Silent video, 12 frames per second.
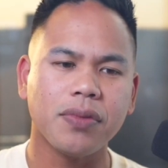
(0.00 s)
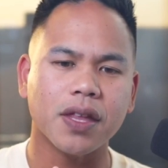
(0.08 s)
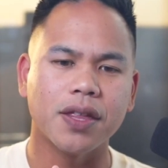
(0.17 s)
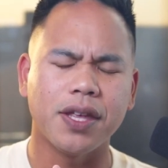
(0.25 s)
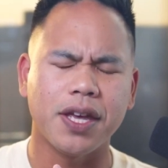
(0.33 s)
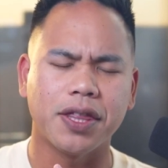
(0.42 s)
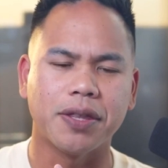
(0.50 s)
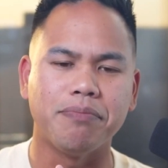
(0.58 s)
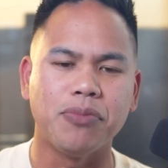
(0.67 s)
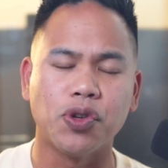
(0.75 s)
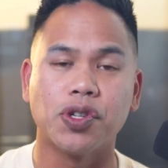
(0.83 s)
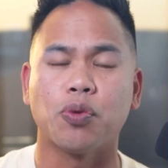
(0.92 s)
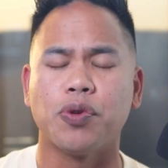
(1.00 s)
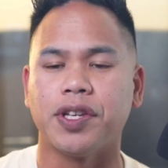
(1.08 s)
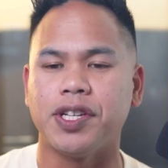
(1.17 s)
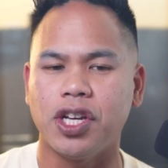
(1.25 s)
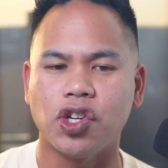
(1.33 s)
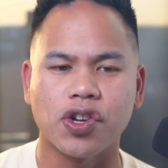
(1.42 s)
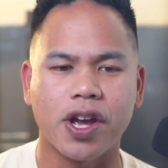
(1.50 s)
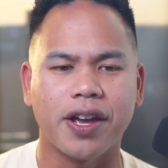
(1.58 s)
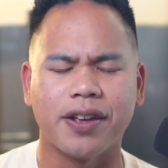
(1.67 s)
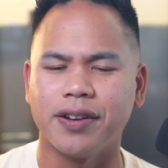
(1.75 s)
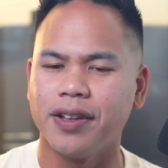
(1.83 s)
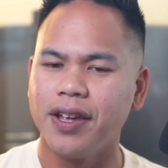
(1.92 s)
the music with the DJ
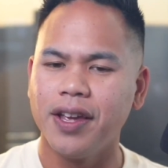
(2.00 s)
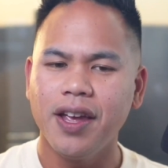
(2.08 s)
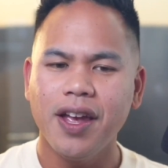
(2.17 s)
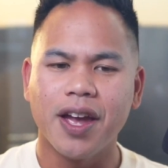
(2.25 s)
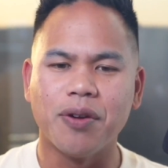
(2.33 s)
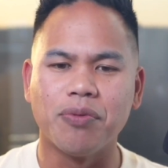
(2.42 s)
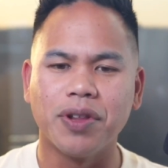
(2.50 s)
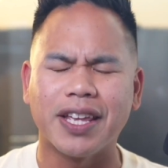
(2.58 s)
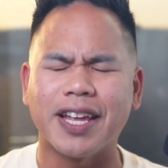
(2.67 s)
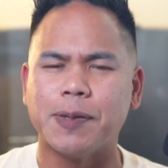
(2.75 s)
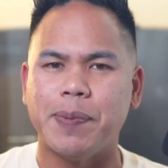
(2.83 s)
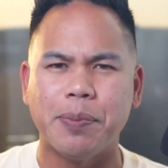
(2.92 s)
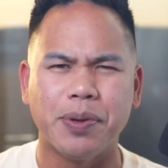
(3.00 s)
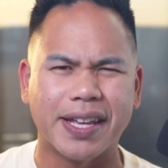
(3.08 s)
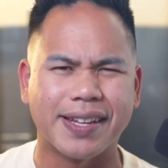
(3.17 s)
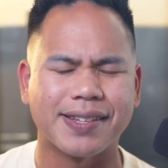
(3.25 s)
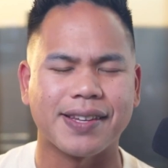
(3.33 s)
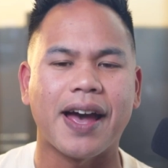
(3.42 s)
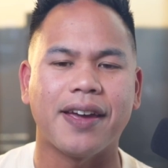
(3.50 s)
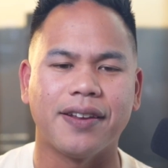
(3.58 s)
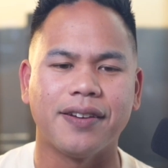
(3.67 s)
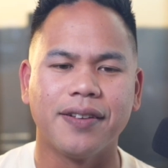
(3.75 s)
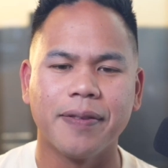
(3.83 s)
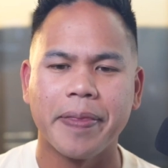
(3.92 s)
and really gets people
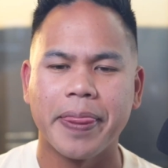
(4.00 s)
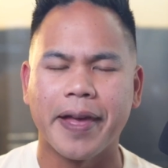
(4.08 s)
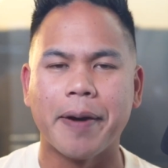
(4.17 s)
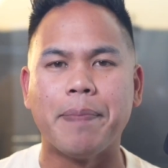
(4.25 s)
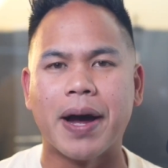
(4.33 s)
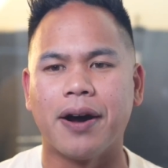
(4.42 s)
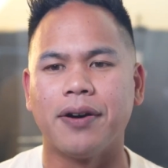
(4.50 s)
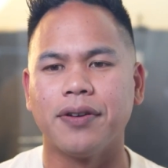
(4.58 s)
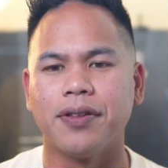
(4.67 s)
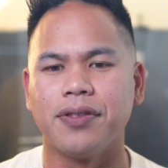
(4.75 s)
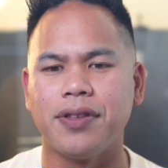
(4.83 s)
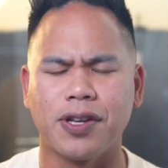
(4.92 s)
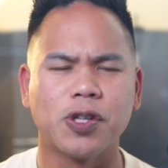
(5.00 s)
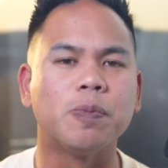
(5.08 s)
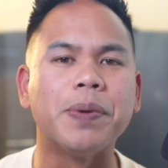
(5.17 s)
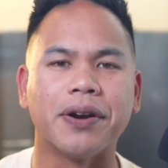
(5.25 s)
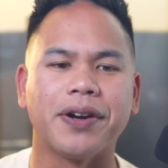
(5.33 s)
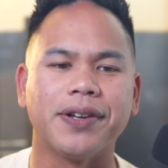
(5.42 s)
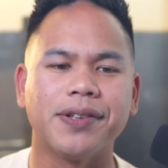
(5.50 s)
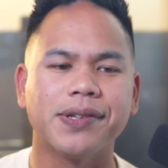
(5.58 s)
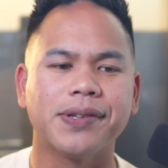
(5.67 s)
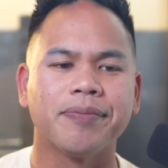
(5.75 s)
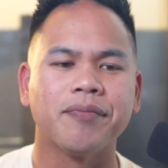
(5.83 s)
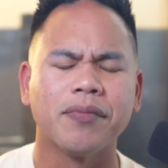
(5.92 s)
excited about the
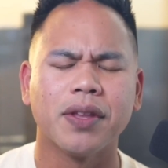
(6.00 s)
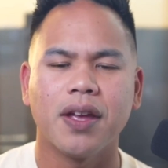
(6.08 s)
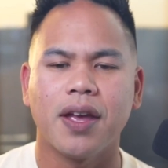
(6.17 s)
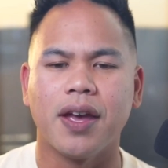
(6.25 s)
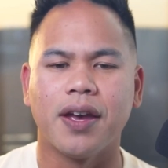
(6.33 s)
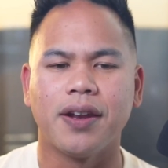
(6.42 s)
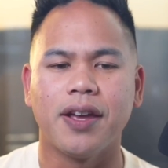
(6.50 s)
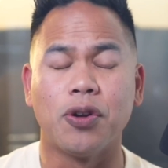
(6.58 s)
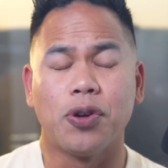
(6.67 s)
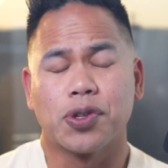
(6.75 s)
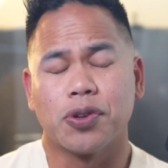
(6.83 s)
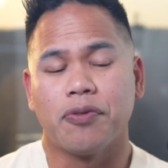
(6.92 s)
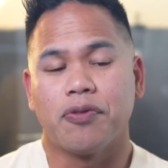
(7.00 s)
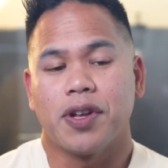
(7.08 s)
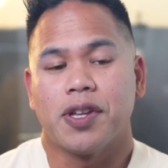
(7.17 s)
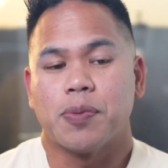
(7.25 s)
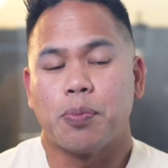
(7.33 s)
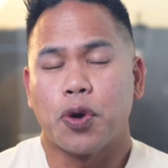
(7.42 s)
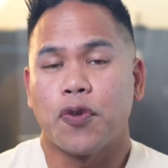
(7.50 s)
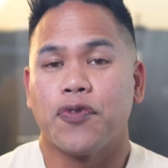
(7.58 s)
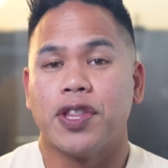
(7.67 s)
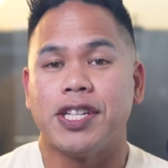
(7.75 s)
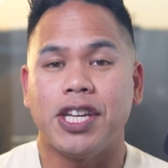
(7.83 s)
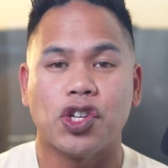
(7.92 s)
experience. And also it's important
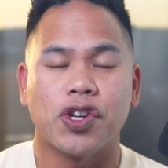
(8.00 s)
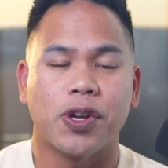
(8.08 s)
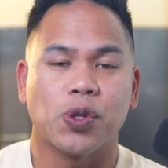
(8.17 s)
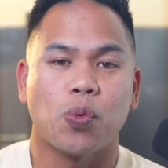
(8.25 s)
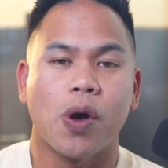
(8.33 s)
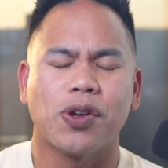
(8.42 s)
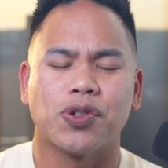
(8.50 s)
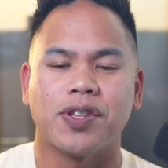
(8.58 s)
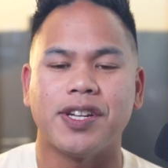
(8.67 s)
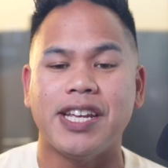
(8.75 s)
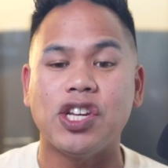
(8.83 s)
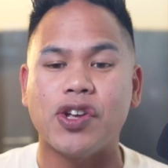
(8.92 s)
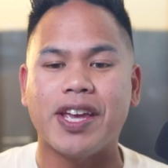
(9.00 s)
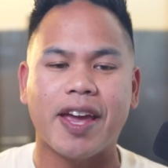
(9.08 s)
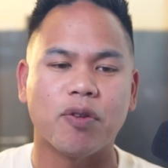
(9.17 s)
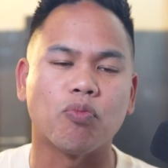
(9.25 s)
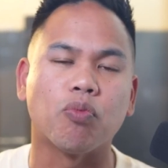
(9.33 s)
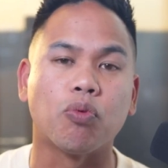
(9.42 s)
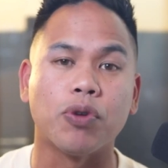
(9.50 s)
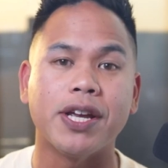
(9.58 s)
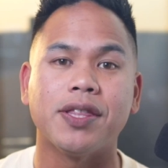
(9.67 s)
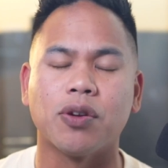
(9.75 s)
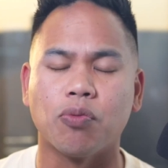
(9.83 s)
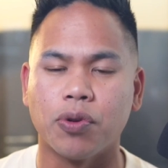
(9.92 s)
for the DJ as well, so the DJ can
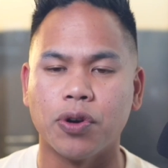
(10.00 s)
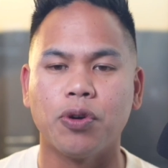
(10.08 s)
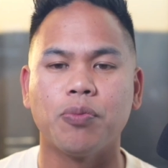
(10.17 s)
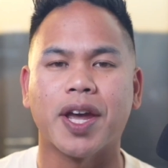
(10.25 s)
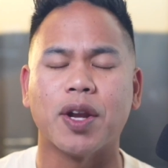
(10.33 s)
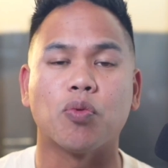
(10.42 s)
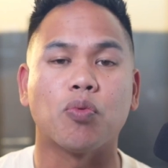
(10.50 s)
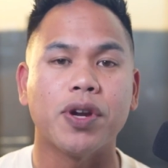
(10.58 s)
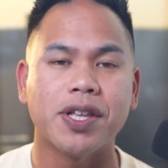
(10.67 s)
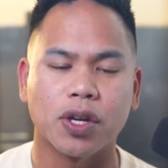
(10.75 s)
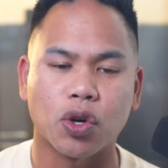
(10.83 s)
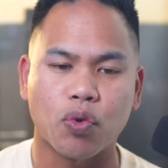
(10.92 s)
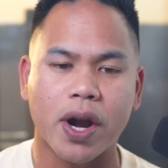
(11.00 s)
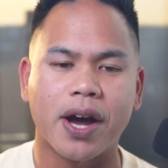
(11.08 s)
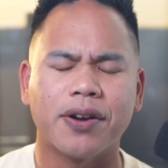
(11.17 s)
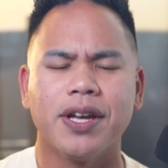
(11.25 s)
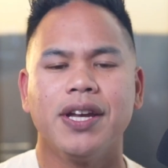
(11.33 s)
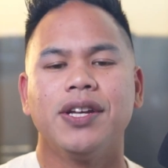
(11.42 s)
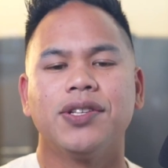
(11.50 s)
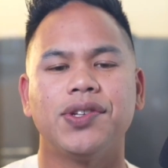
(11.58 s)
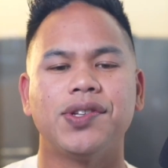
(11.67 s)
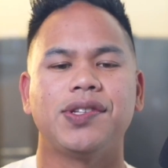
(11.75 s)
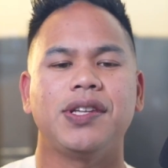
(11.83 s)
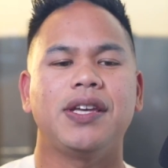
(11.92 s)
read the room, can read the crowd to
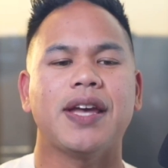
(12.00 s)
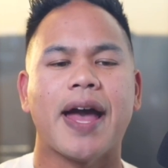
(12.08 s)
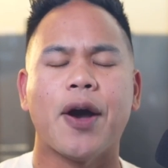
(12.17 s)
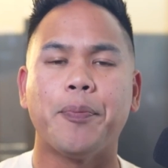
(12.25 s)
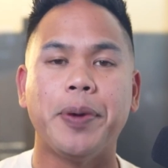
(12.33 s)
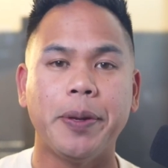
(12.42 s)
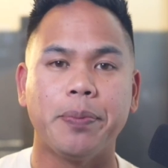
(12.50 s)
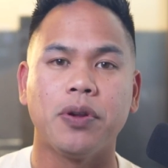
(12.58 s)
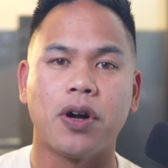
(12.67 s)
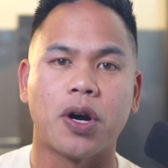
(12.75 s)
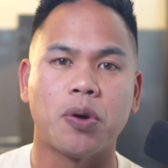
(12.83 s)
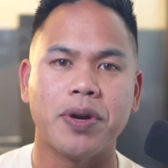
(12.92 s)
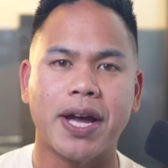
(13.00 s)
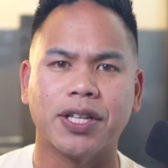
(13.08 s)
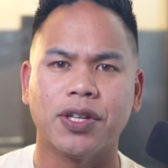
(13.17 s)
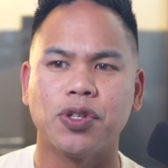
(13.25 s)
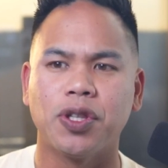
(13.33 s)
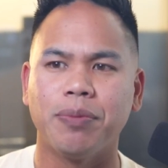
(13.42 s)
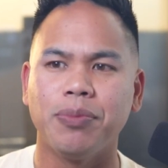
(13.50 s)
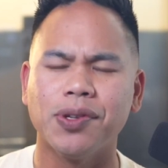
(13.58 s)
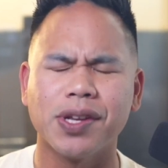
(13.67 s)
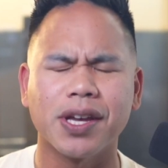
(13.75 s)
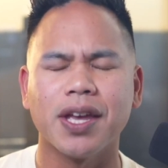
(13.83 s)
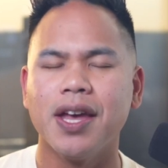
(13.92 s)
see how people are reacting to the
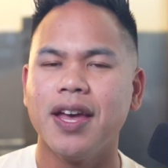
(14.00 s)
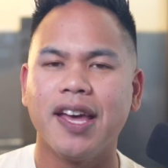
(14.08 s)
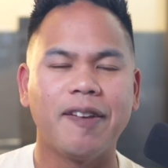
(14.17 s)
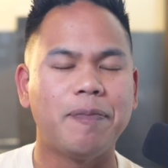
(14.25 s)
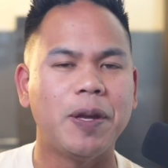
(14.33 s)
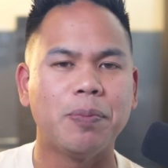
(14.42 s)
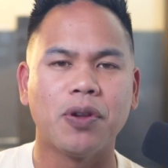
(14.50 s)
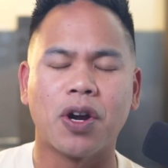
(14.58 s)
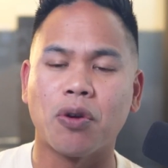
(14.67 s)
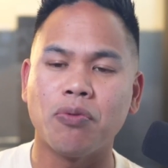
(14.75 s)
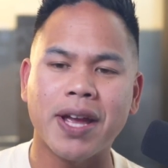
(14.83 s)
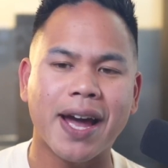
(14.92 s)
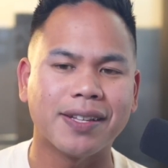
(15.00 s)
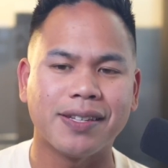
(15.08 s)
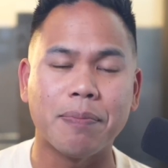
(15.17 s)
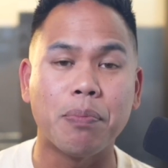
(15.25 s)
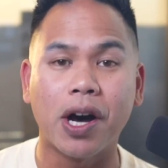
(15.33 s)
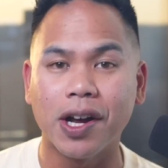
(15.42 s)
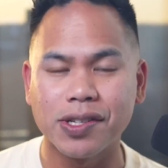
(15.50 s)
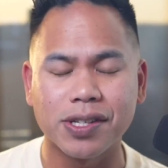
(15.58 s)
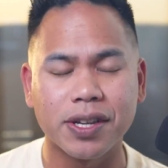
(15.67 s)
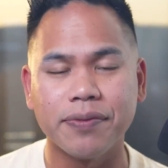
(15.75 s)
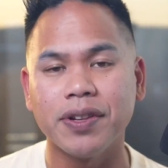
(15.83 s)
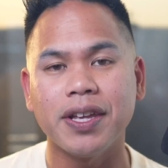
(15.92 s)
music. If people are reacting
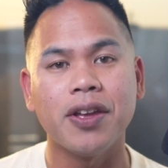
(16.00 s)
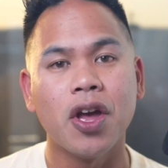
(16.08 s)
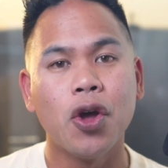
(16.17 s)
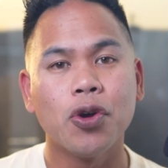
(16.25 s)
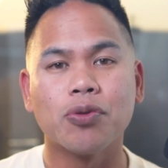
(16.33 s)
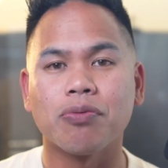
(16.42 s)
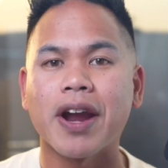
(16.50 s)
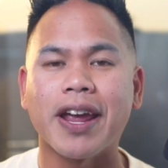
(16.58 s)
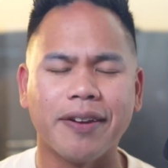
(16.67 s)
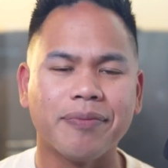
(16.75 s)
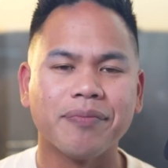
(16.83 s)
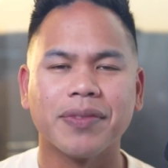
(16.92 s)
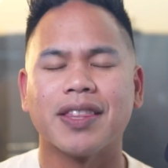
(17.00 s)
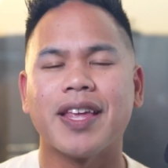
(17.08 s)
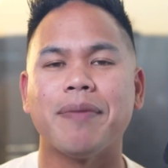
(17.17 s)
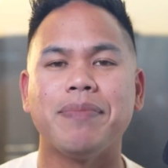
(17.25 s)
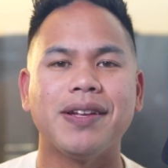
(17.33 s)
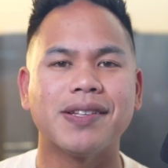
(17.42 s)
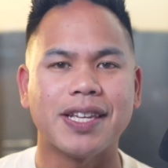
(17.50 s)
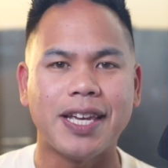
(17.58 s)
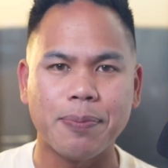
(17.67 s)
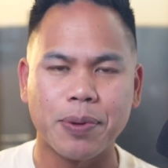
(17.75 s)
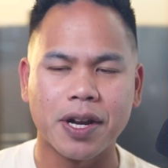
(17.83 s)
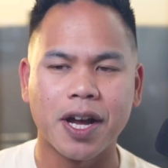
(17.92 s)
positively, great. That means
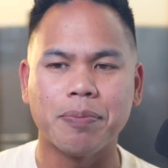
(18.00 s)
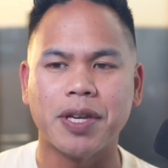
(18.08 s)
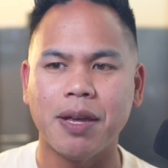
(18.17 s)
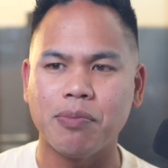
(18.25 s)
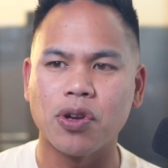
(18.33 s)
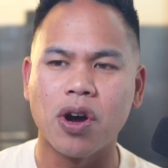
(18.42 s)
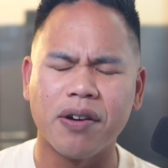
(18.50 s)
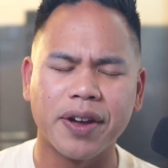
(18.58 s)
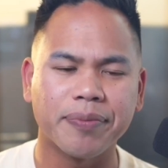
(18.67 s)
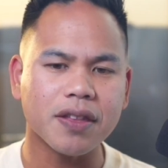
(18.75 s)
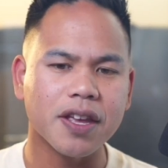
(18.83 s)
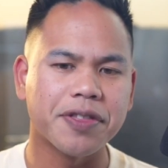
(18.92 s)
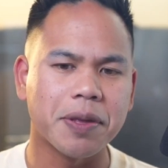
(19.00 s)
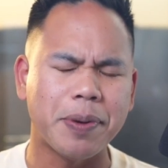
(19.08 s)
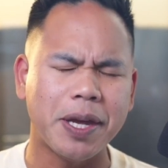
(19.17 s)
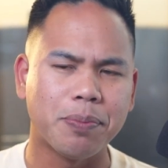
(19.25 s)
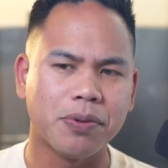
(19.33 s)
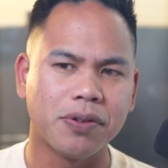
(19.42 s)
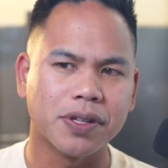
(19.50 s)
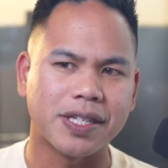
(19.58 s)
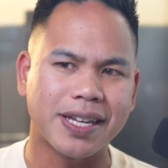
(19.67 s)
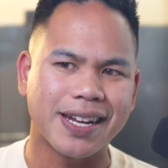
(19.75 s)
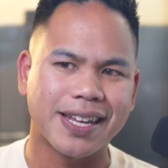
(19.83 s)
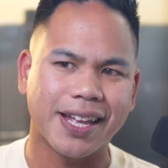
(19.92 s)
keep it up, keep going. If the people
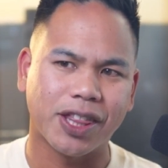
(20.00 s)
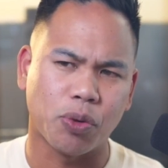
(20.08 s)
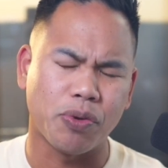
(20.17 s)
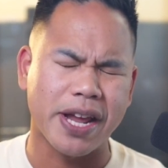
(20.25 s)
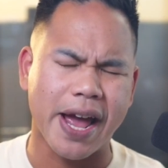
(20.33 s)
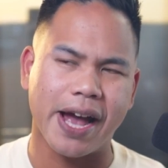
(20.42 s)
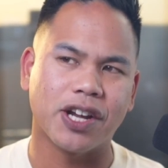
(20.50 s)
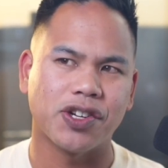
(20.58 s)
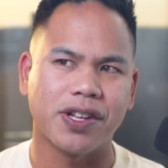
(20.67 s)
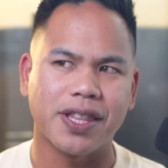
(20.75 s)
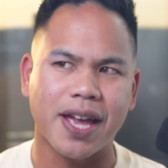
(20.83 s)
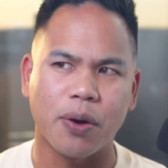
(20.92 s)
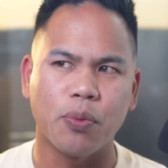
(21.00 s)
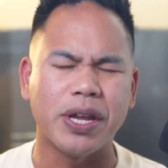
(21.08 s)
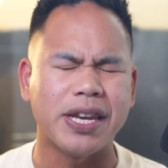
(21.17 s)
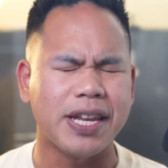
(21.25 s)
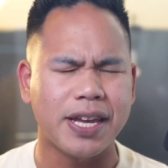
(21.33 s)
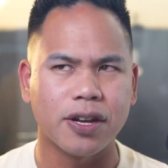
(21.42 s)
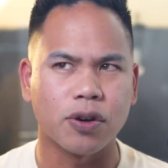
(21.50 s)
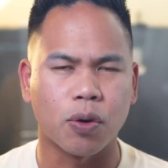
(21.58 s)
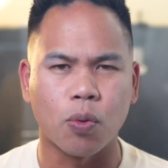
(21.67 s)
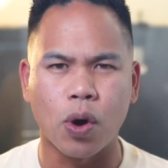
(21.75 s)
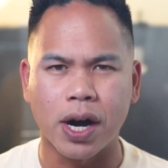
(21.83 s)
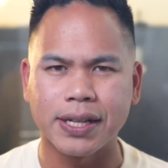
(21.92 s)
didn't get the reaction that we needed
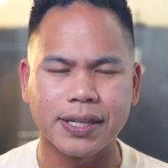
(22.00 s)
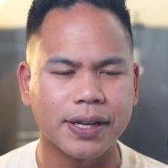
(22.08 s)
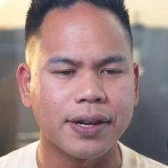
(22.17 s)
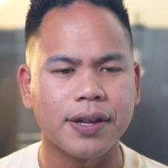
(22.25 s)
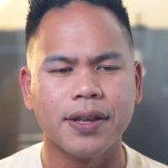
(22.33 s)
or wanted,